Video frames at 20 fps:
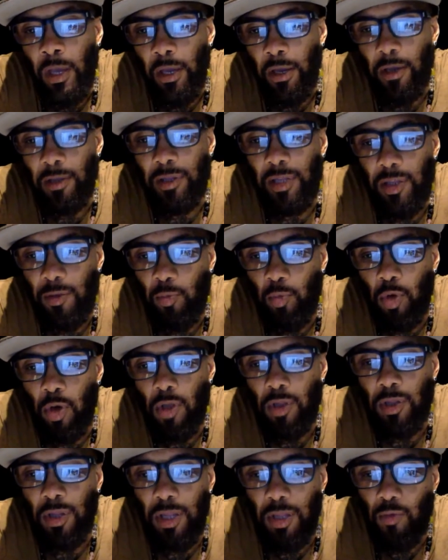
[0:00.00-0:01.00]
because it's
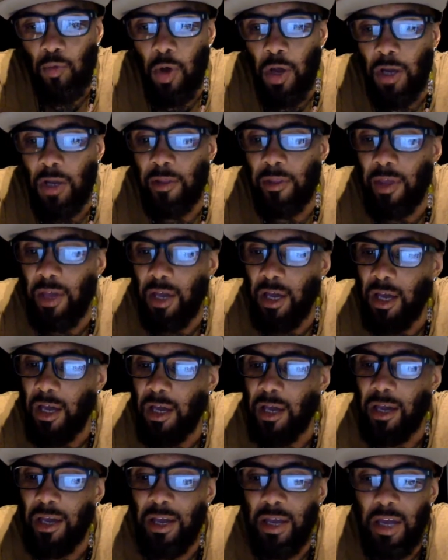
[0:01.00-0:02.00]
one of
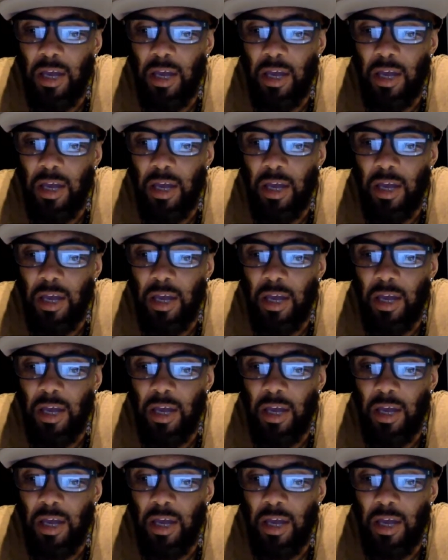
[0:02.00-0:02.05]
the